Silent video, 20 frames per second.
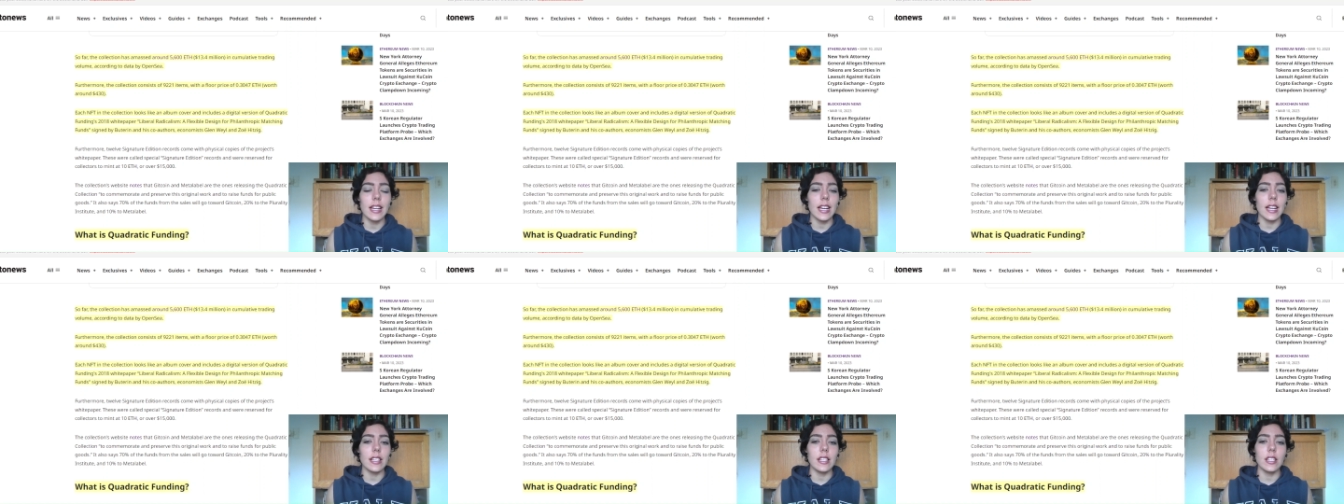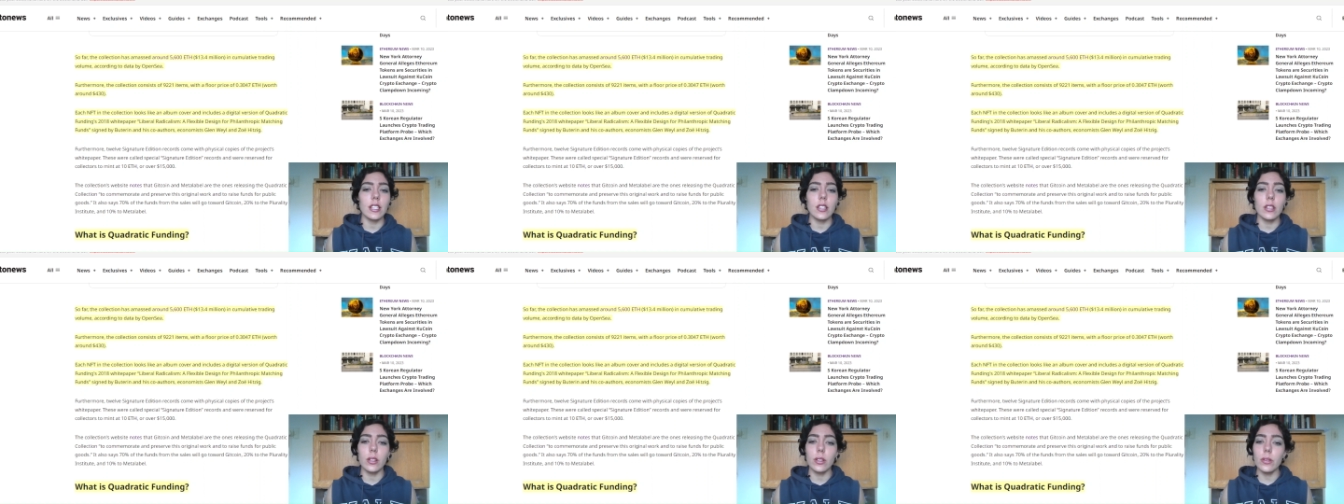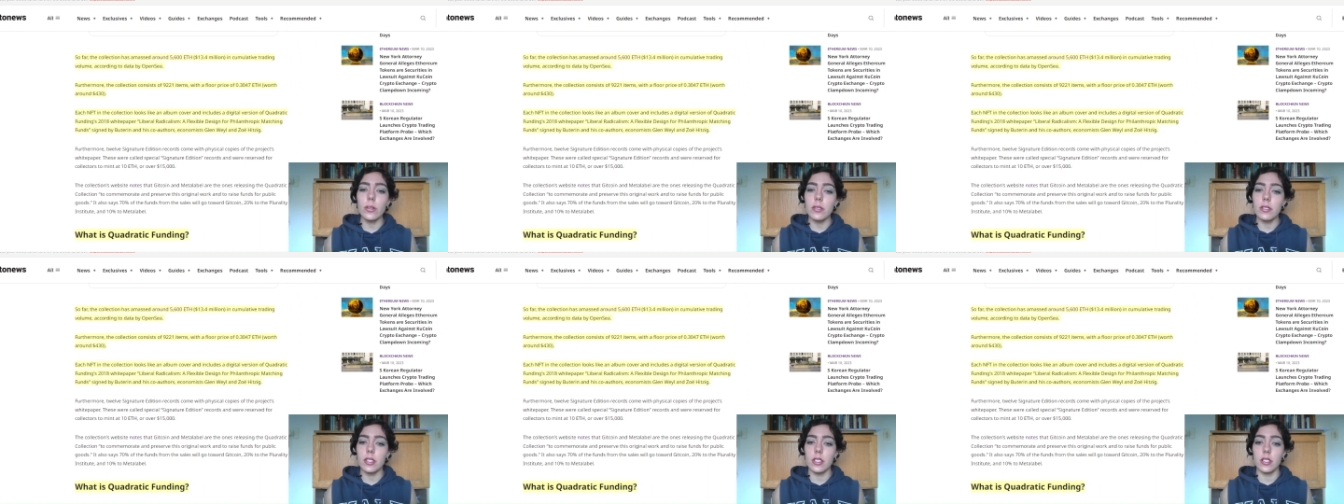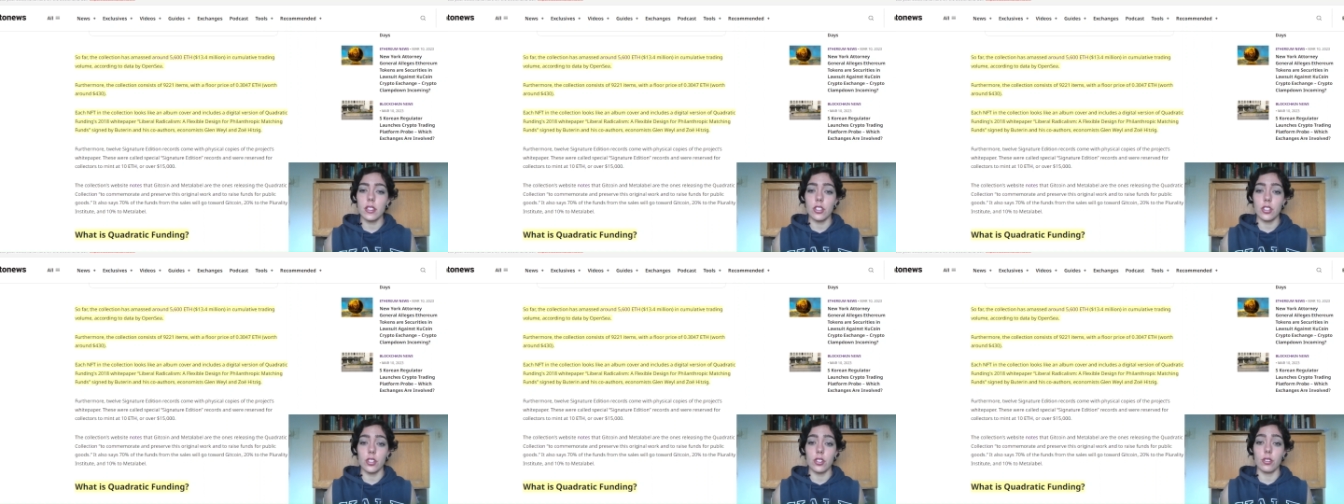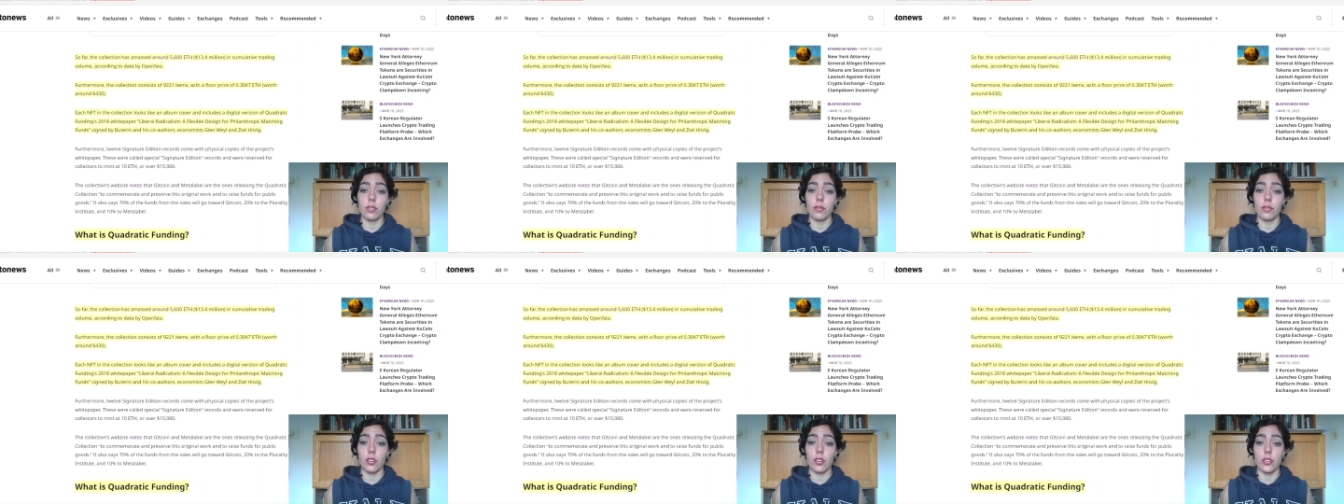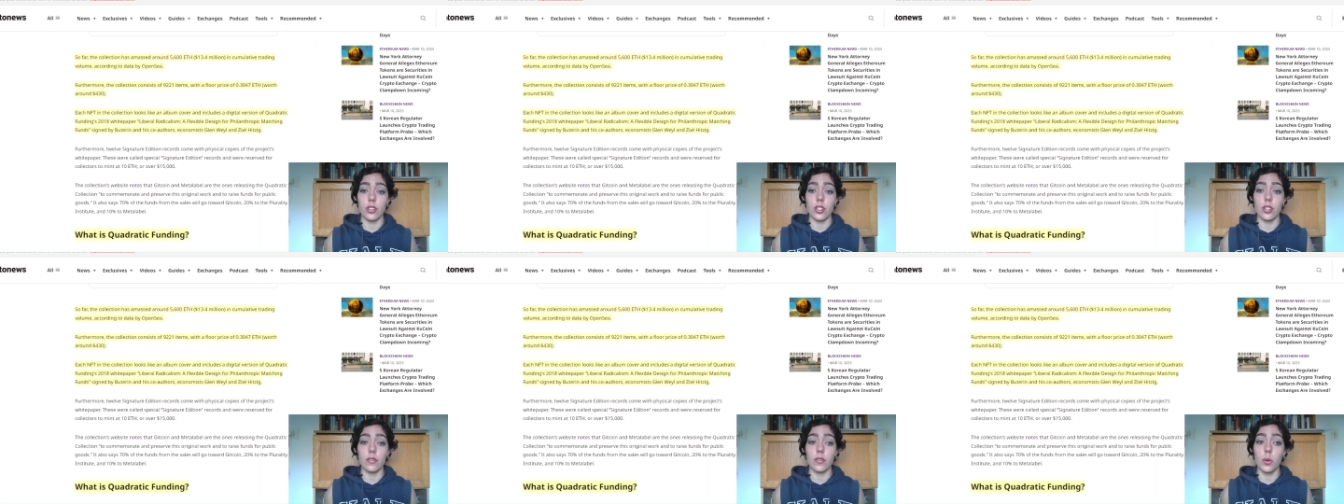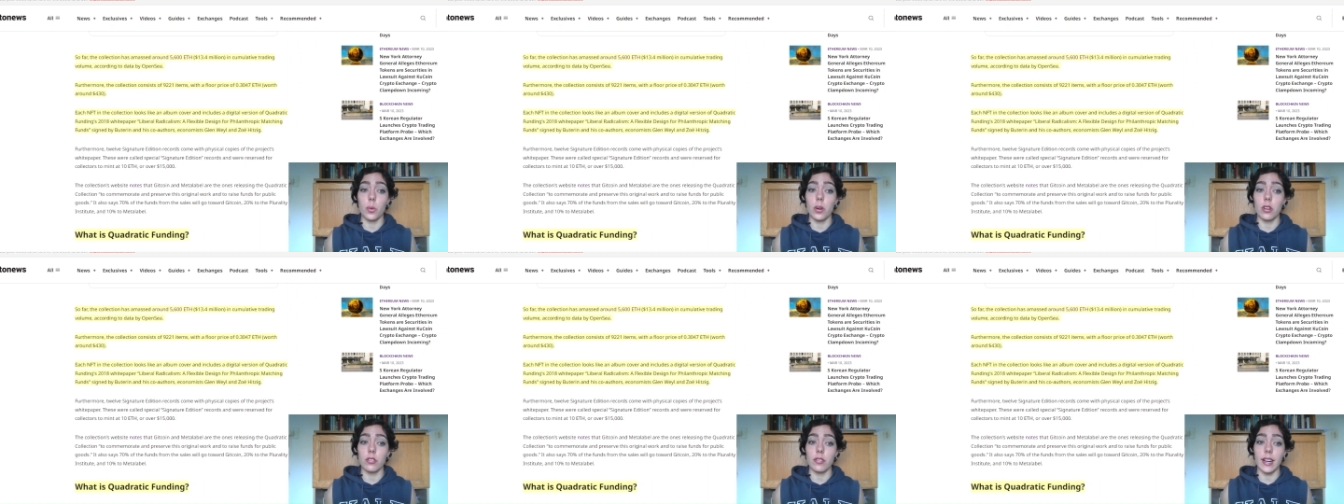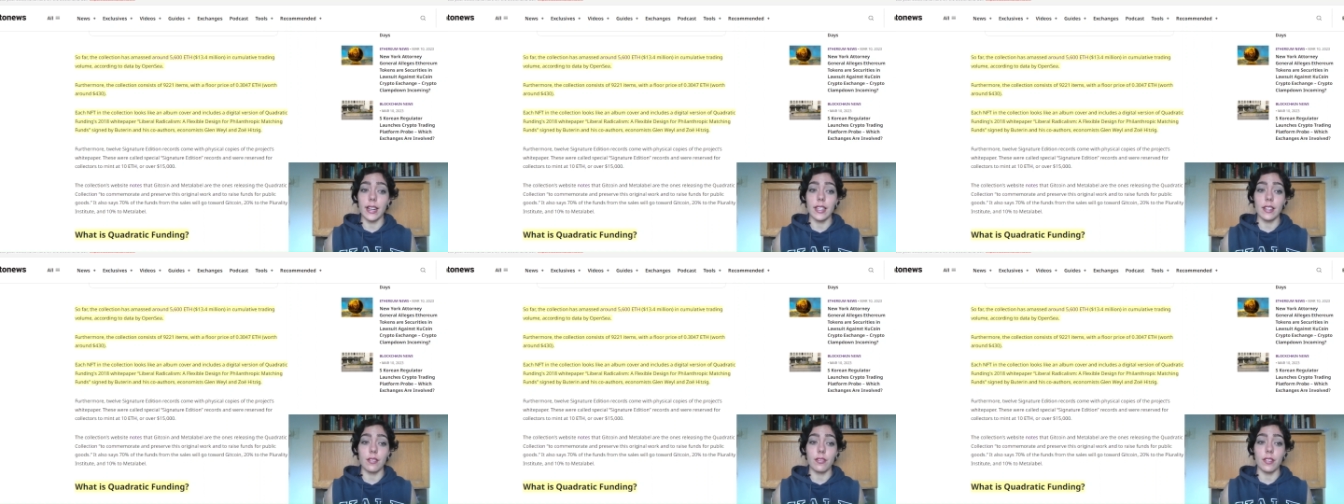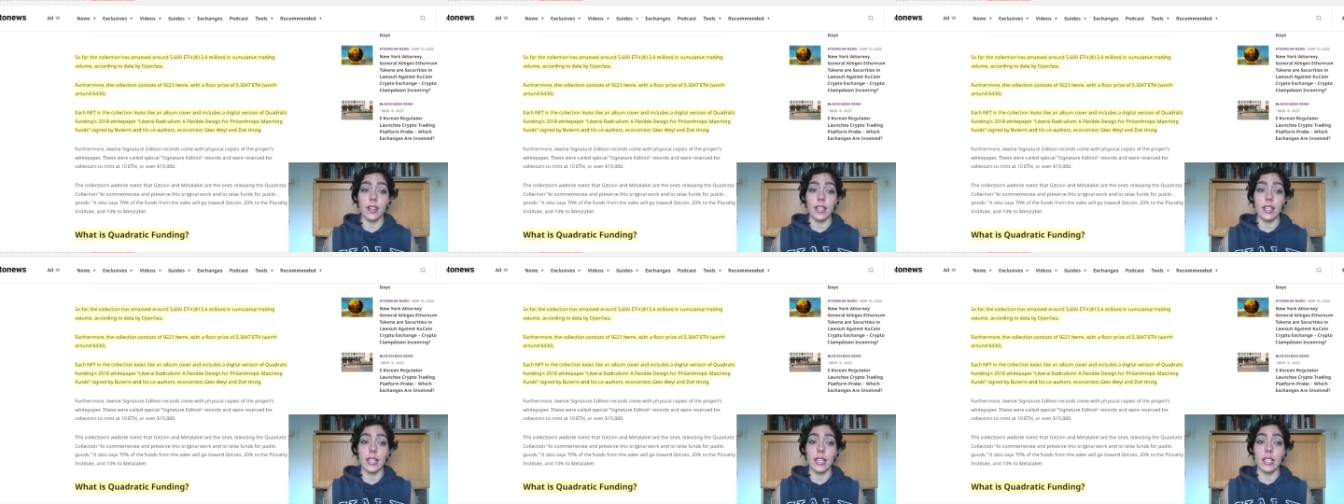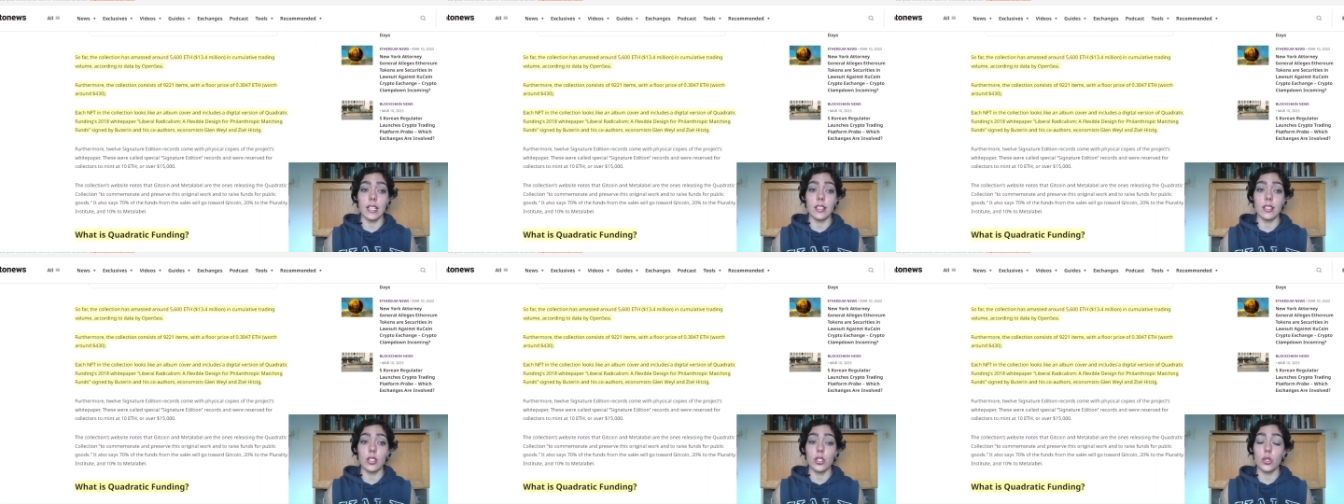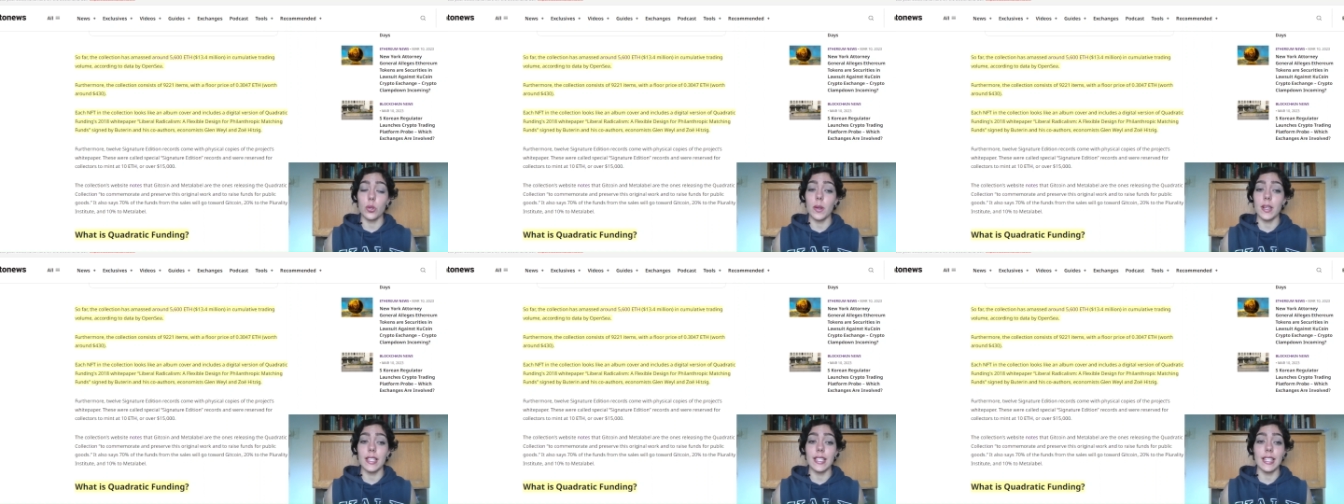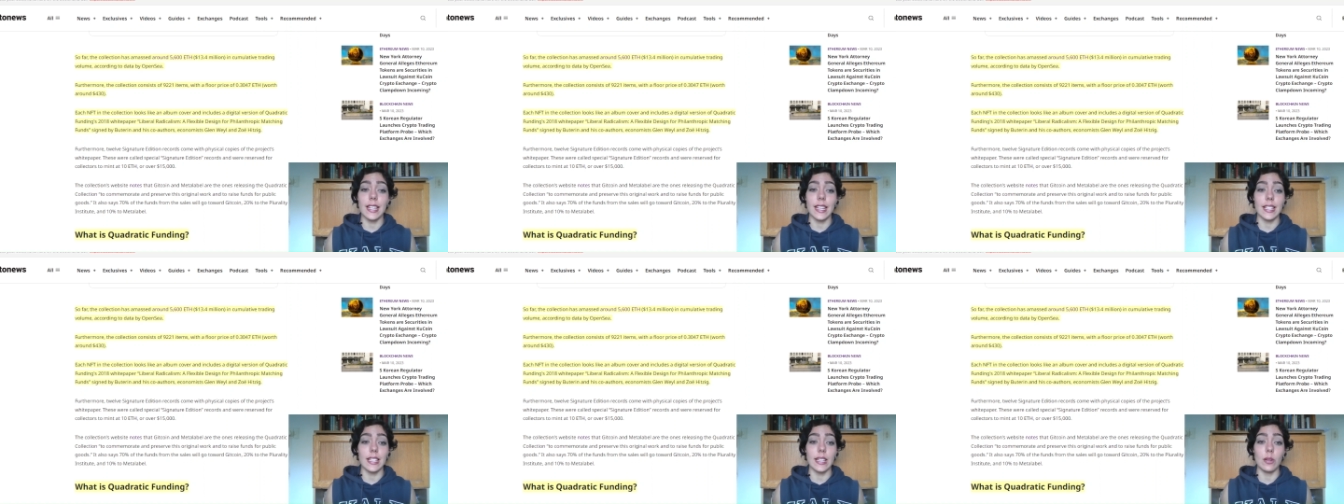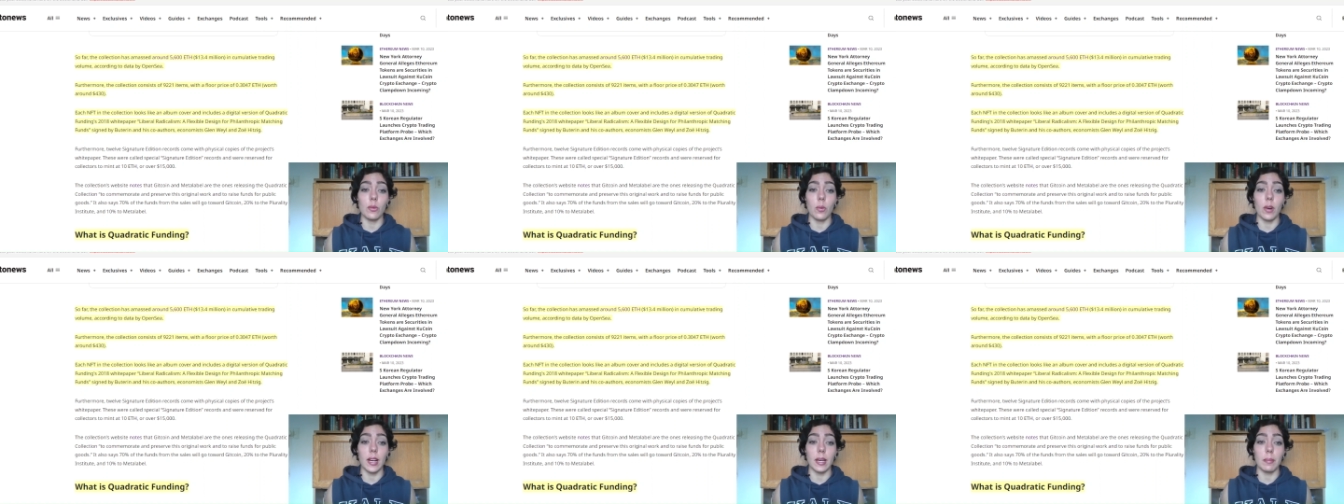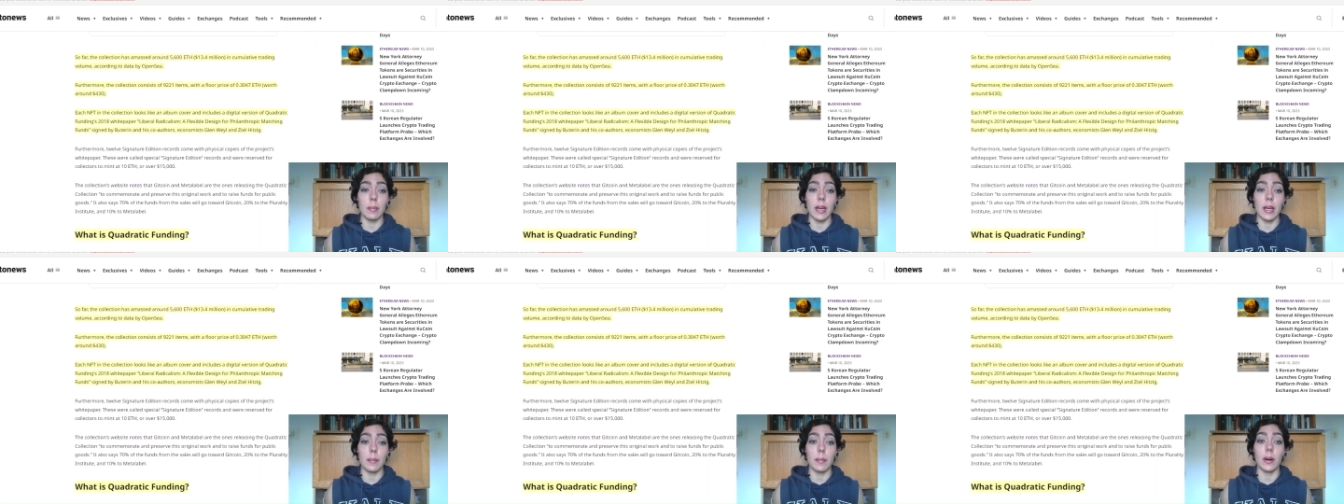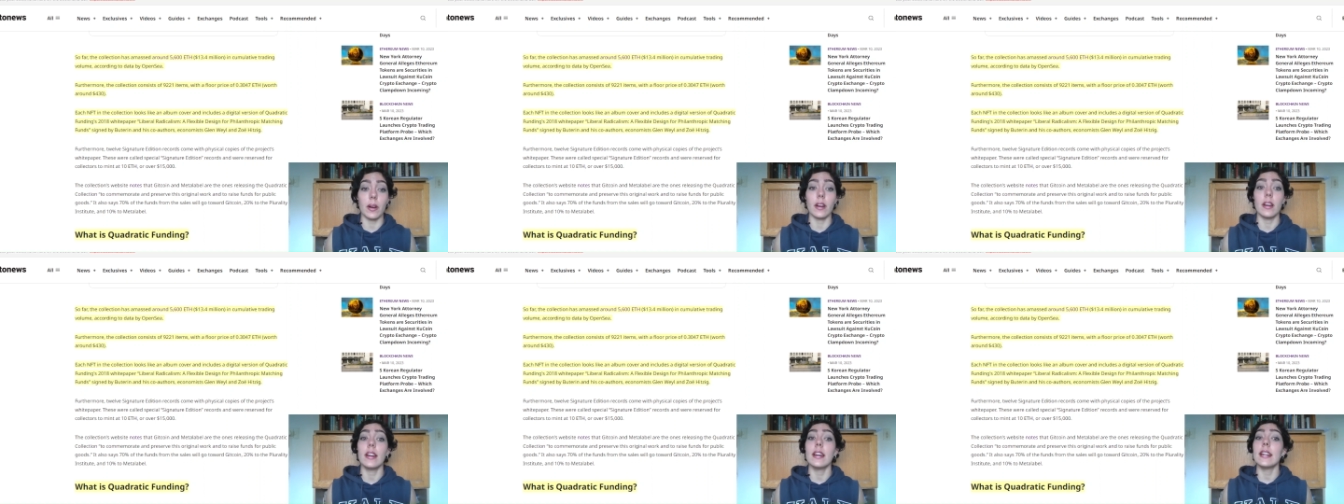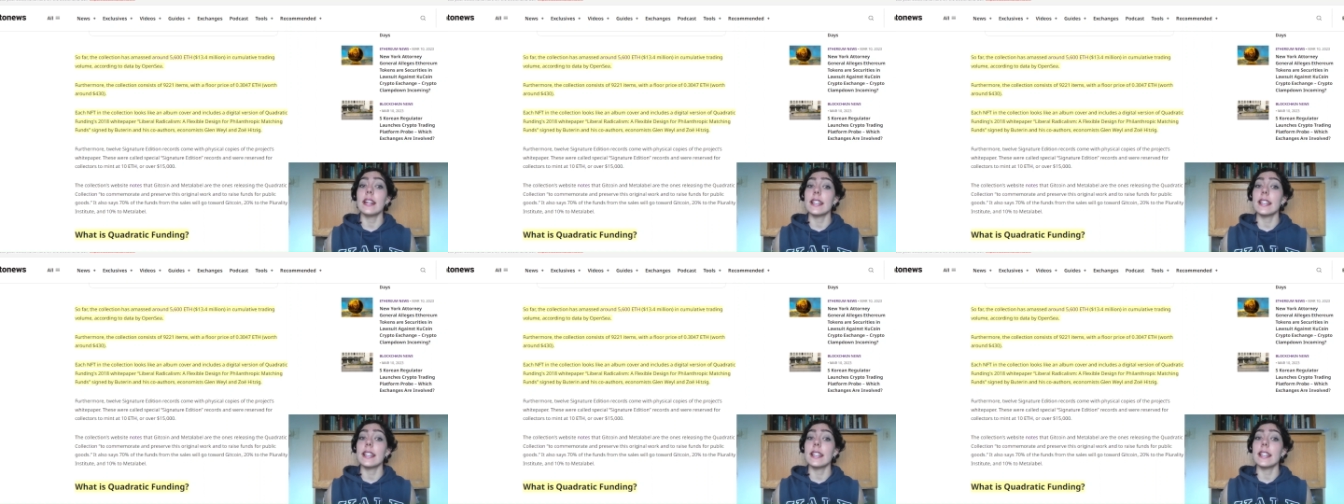and includes a digital version of Quadratic Funding's twenty eighteen white paper